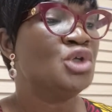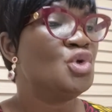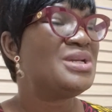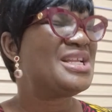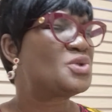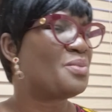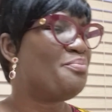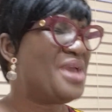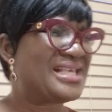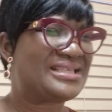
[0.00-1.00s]
You need to
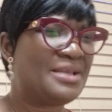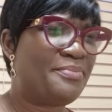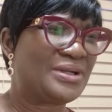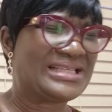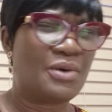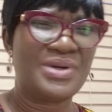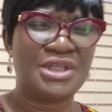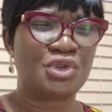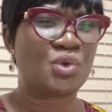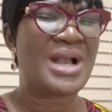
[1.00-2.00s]
mix the butter with
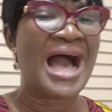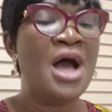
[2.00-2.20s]
the sugar.